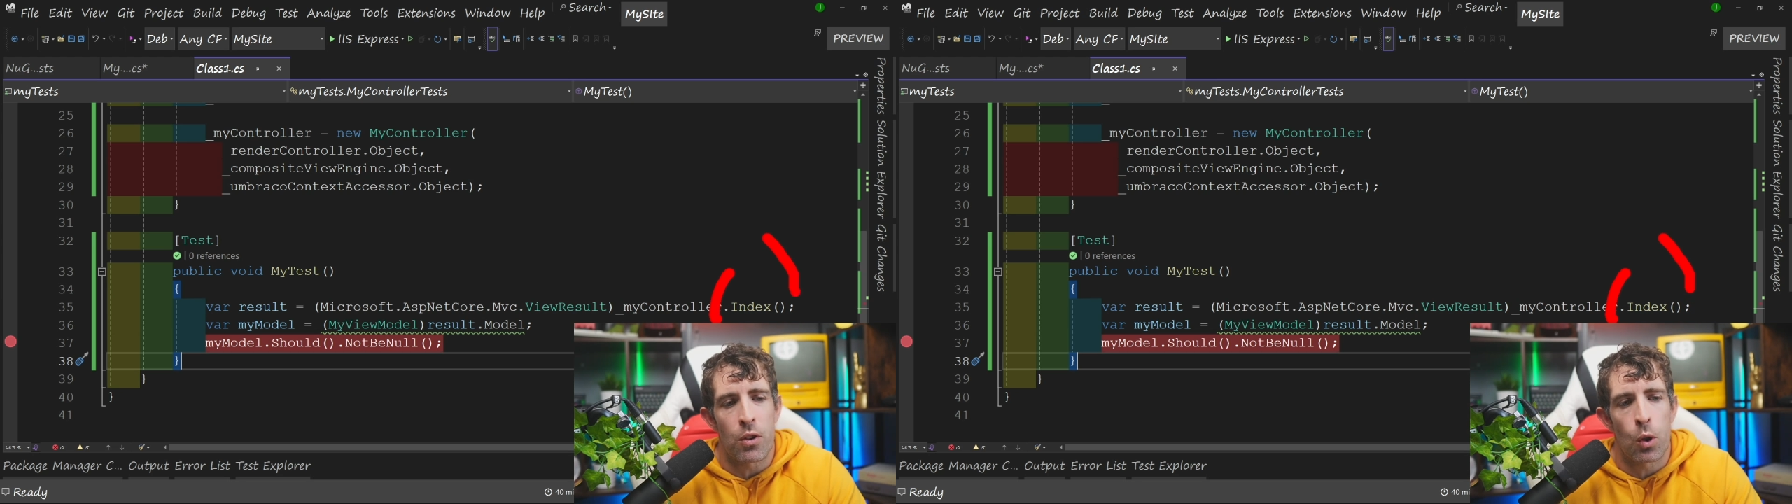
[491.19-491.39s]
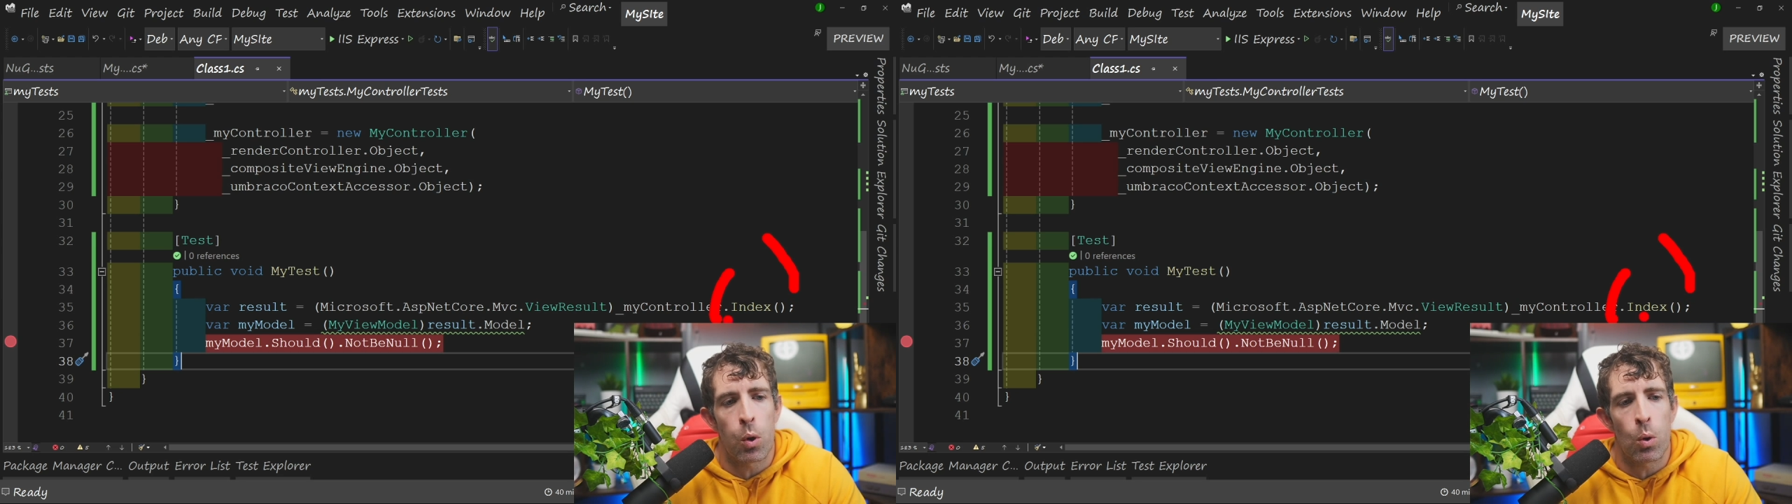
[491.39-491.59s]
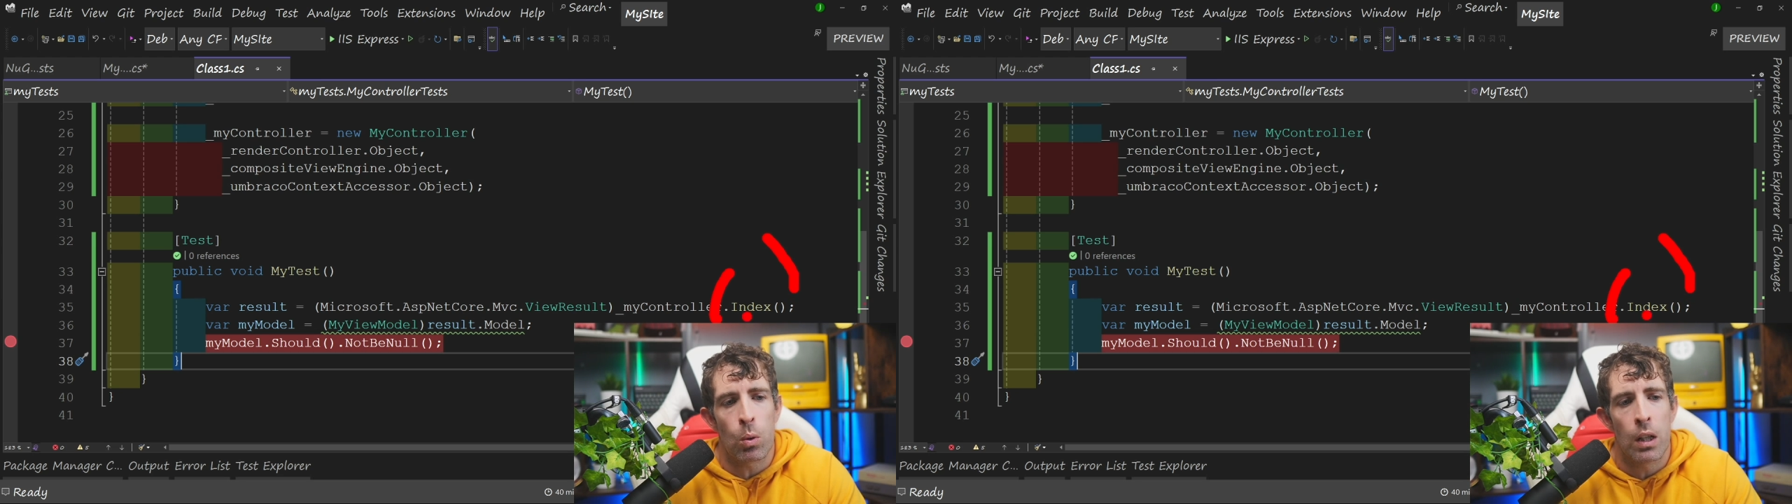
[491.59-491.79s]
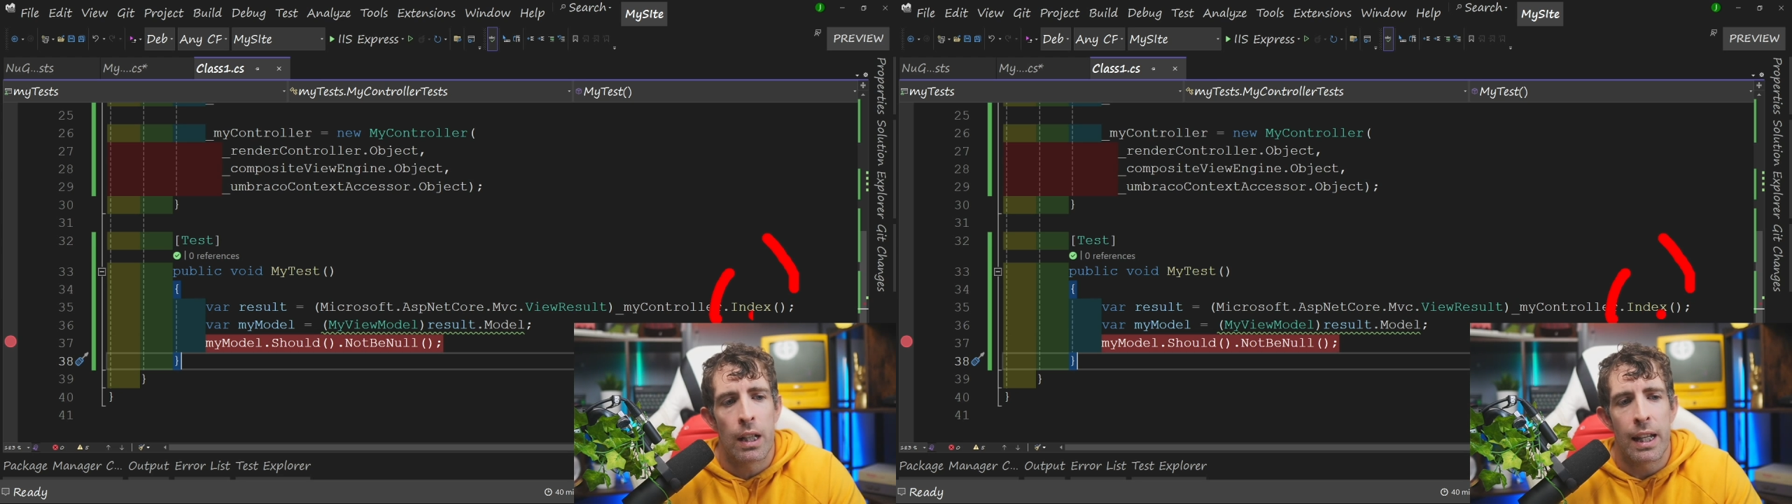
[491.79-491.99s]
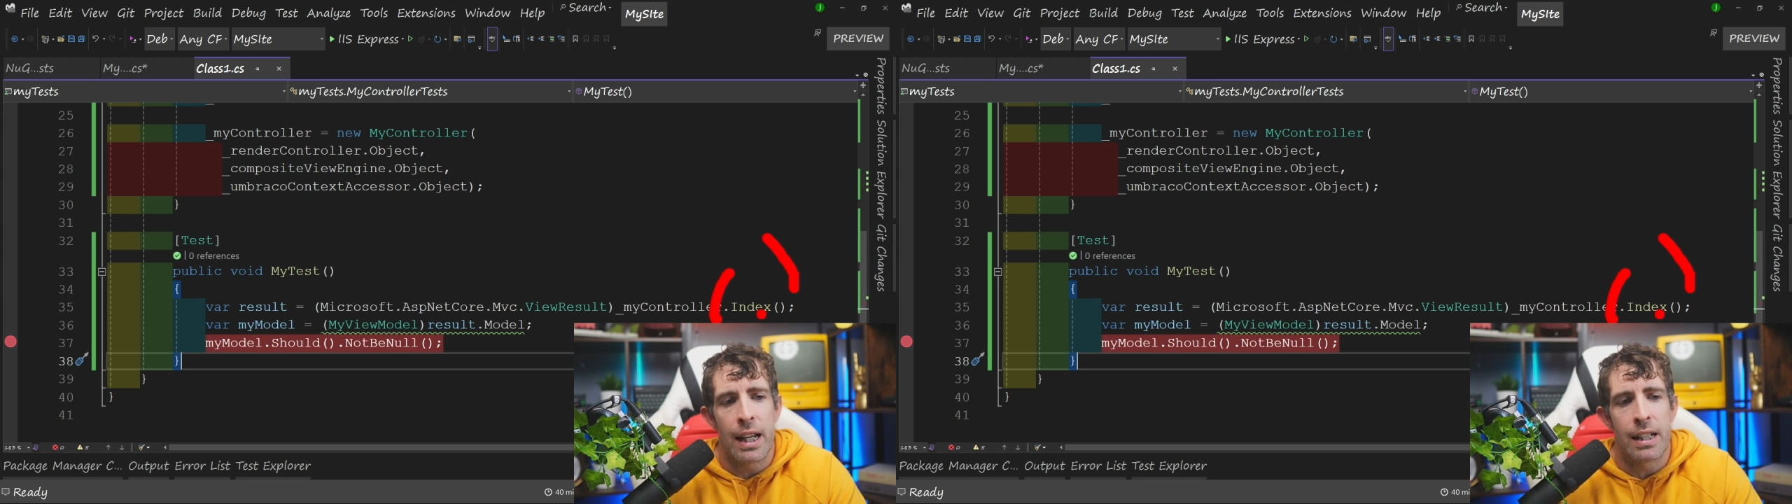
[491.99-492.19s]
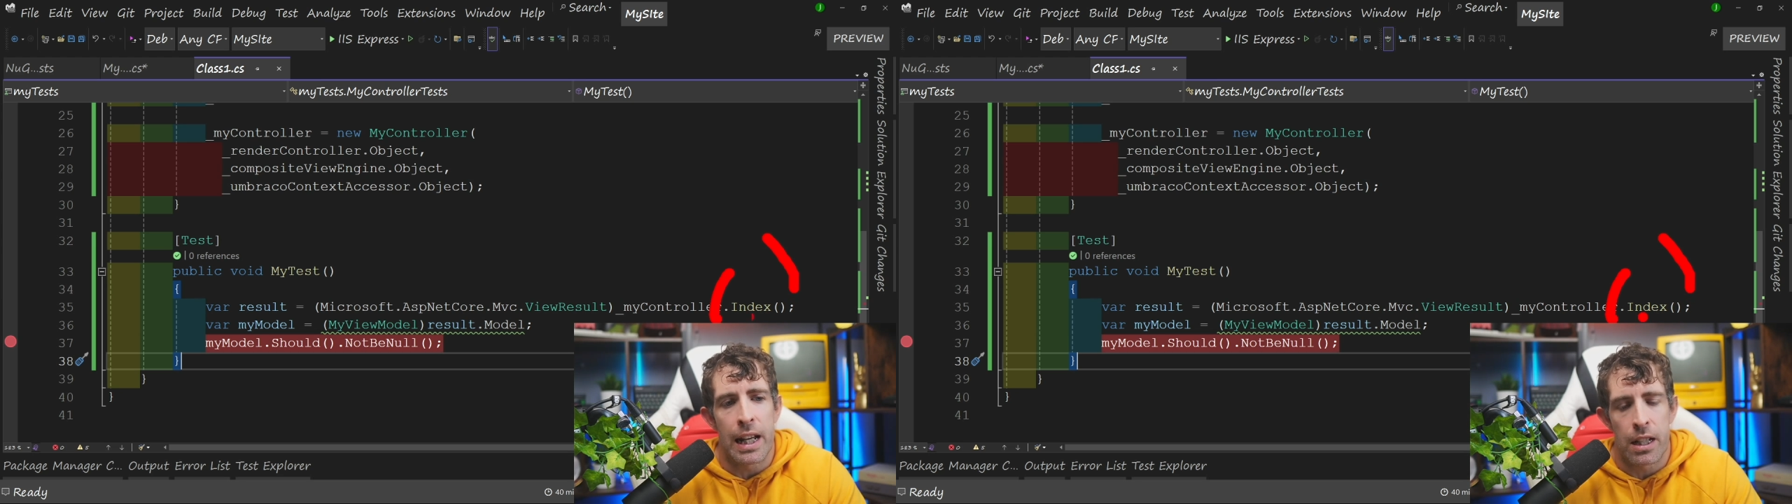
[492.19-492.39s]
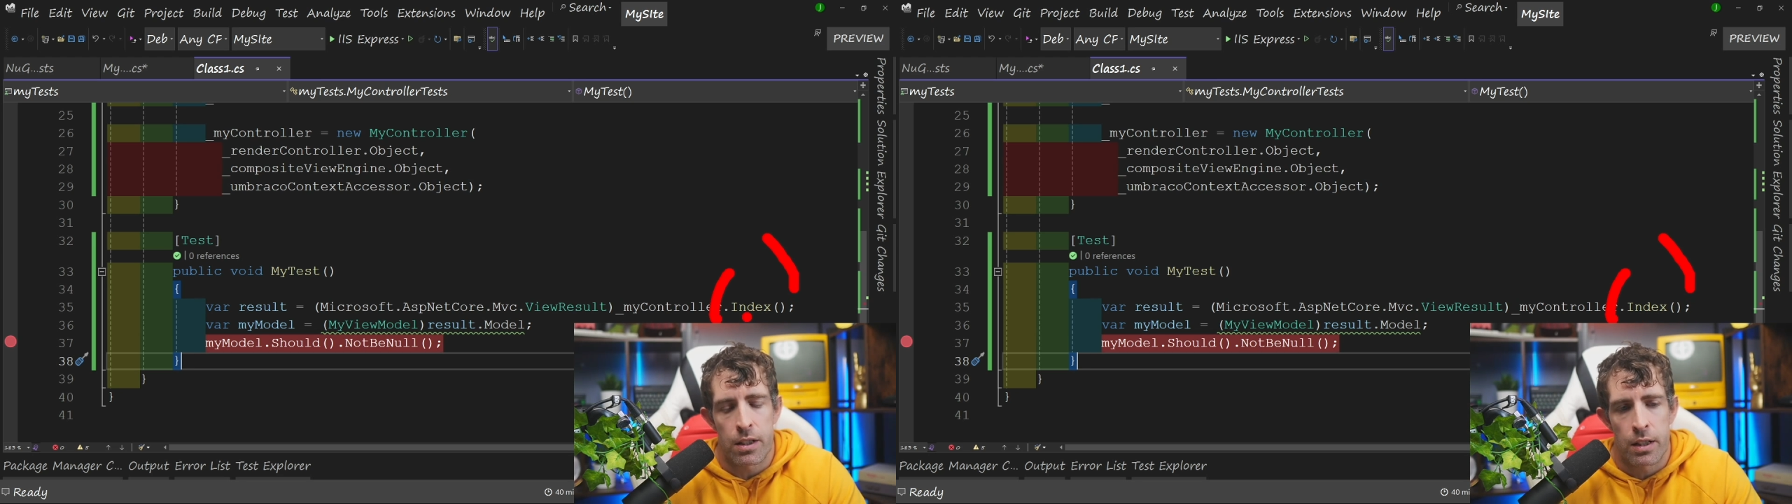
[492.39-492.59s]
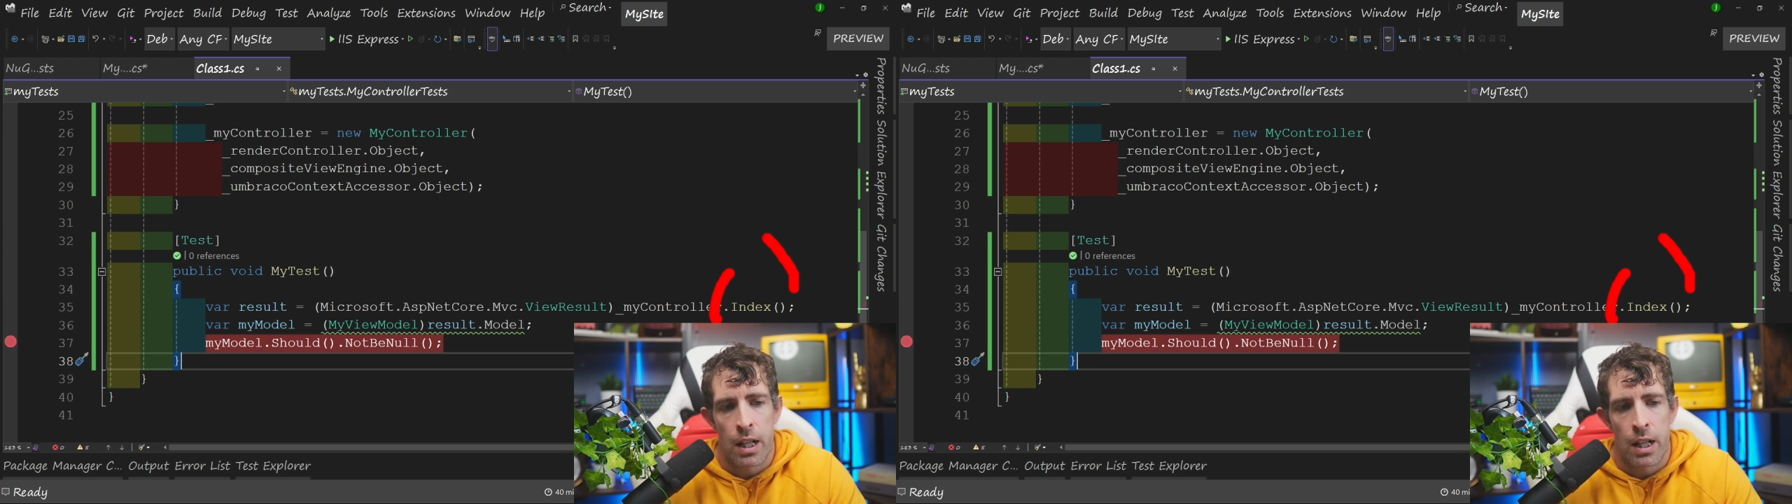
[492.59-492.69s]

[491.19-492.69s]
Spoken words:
call, index.